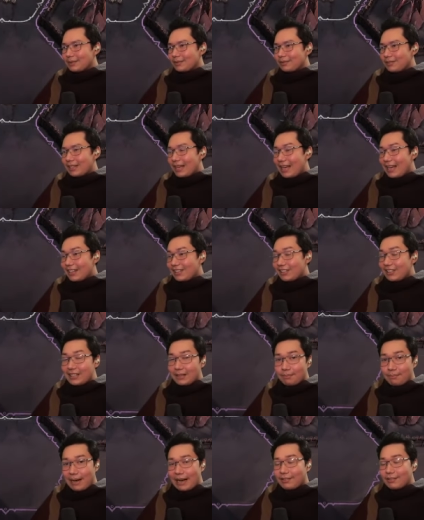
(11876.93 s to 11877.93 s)
We're actually
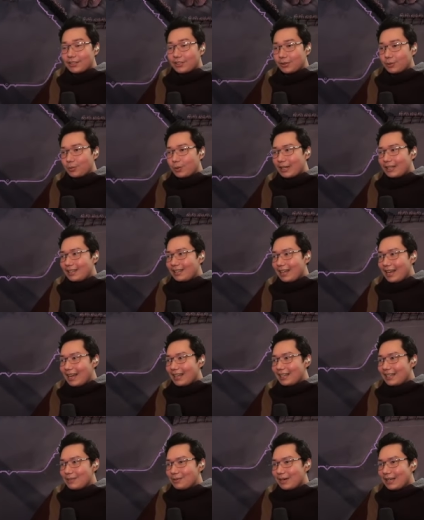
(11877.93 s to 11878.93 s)
about to win
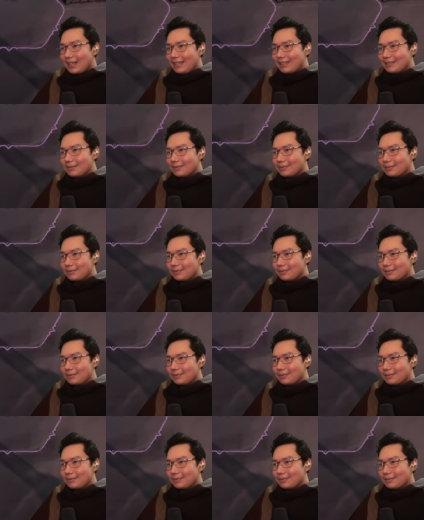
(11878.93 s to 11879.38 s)
anyway.